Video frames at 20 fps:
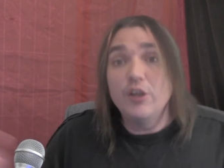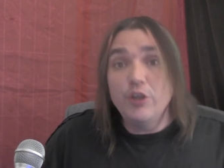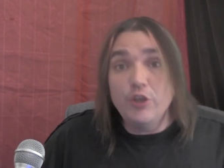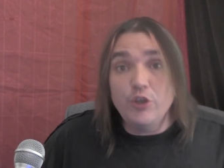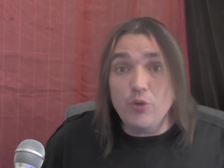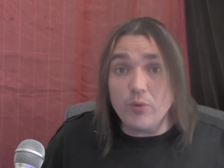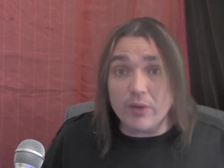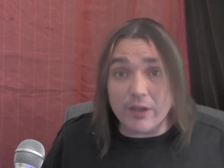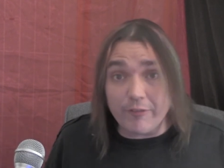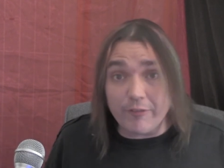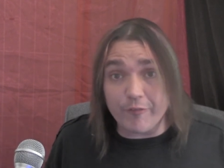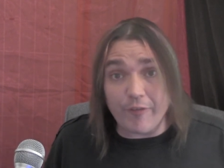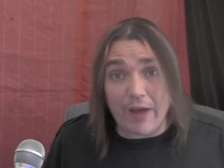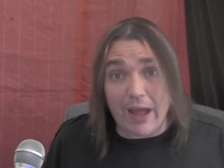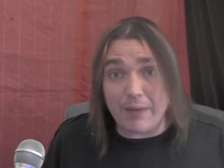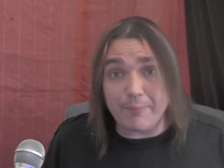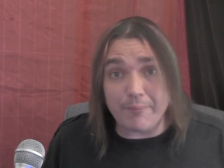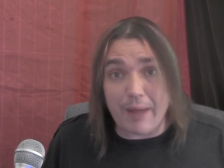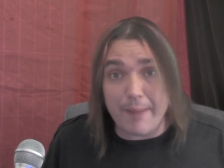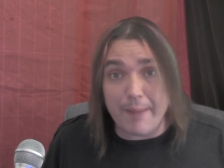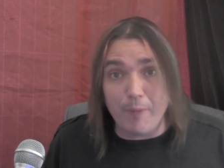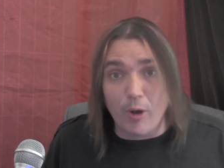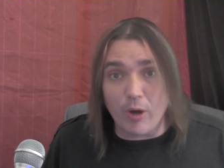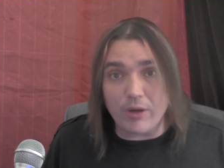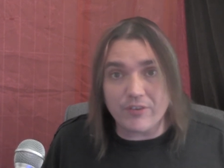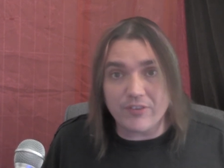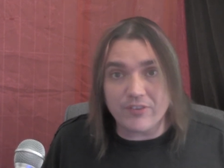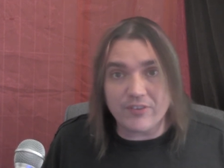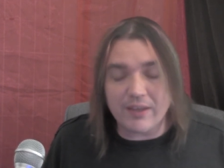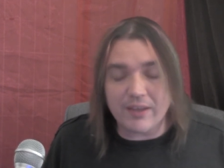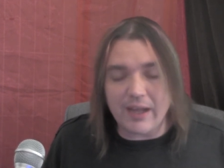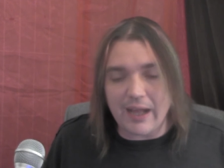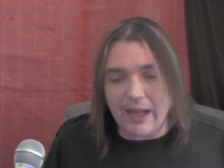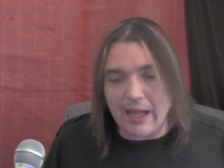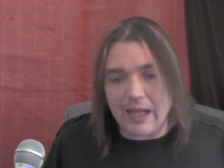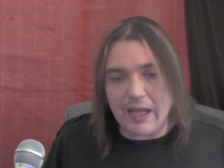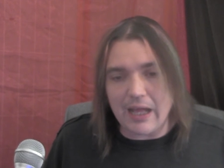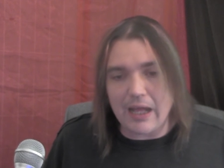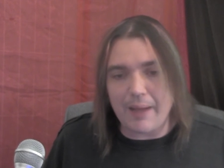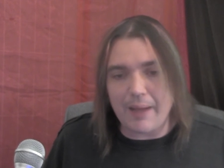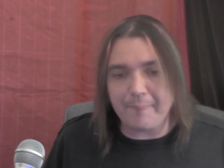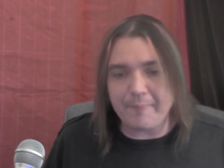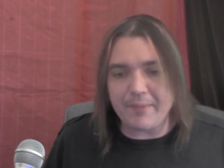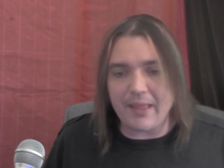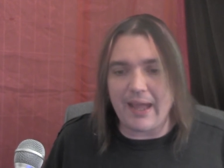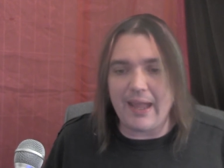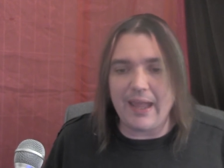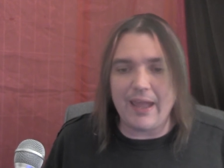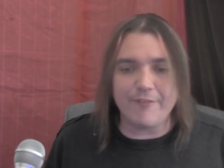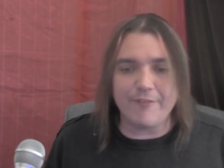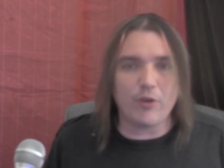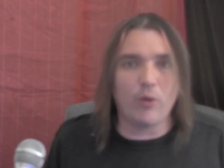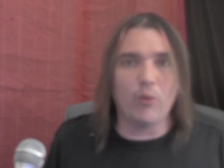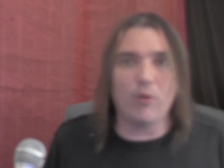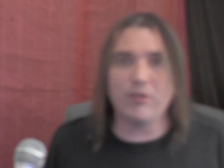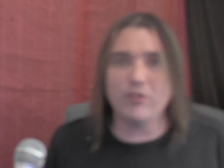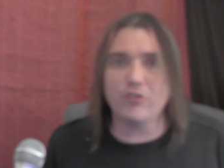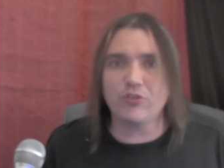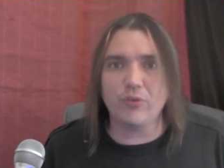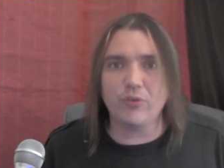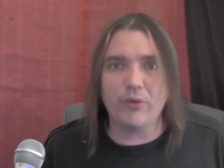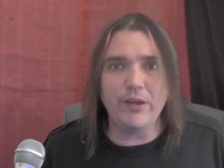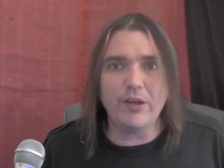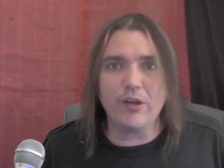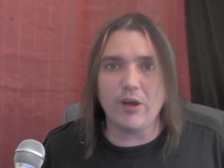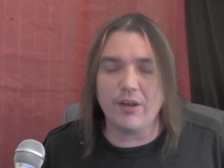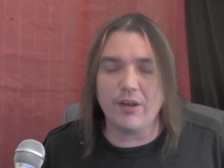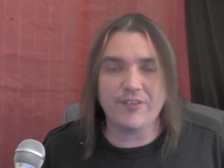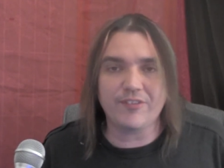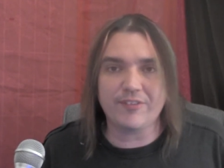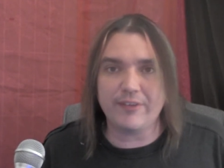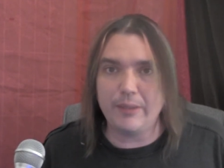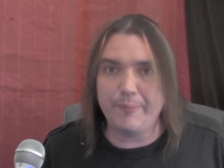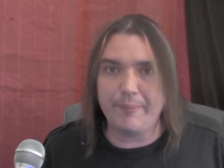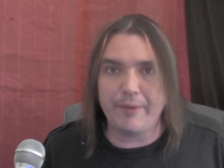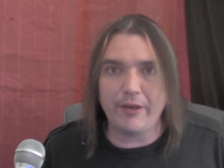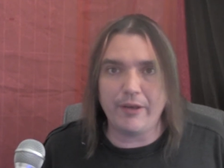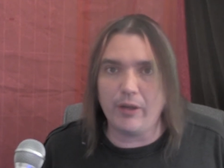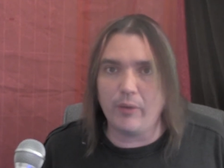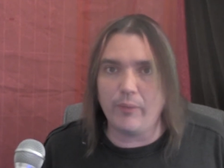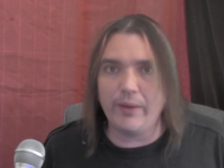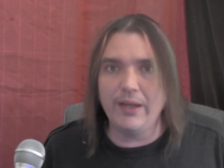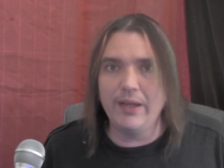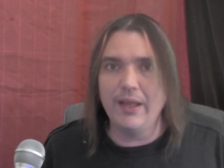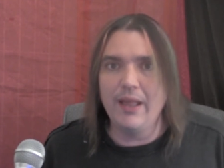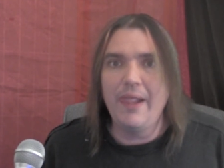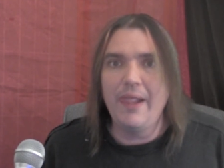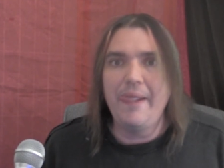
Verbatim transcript: You can find my books. I have a horror story called Asleep Unknowing.